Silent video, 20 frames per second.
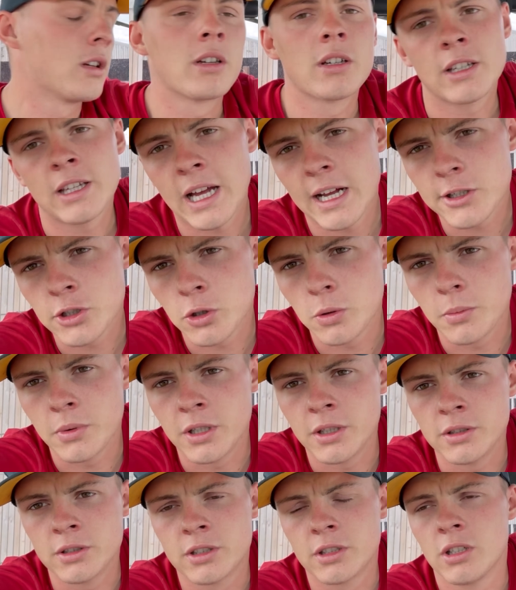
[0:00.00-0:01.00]
catch up with
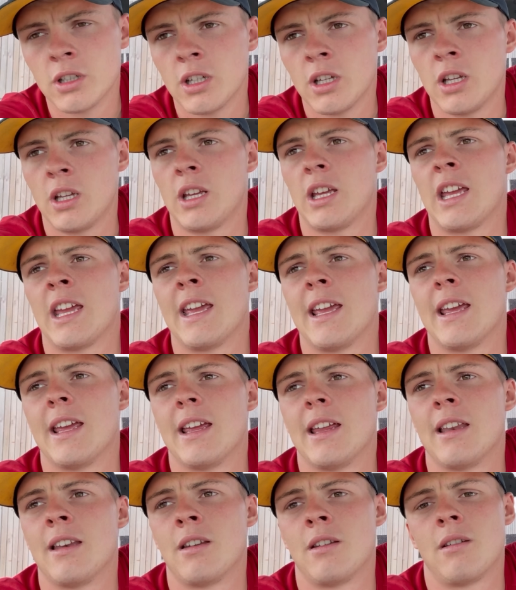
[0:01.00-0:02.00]
you
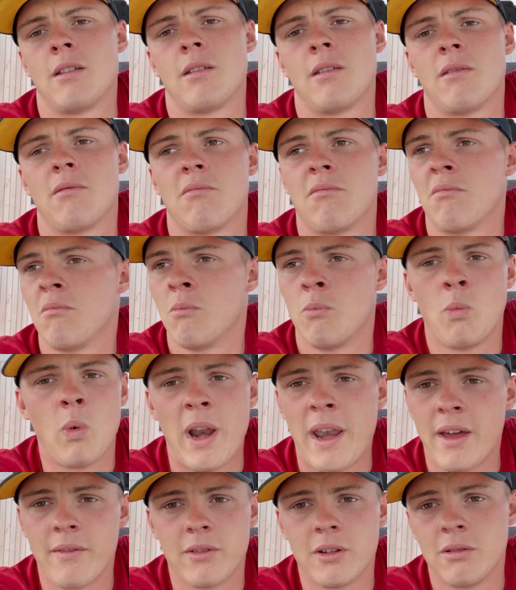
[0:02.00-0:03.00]
in
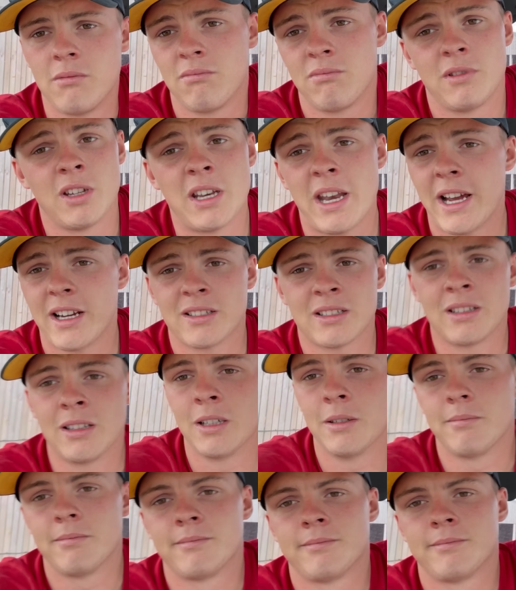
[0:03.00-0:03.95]
whenever, the next clip.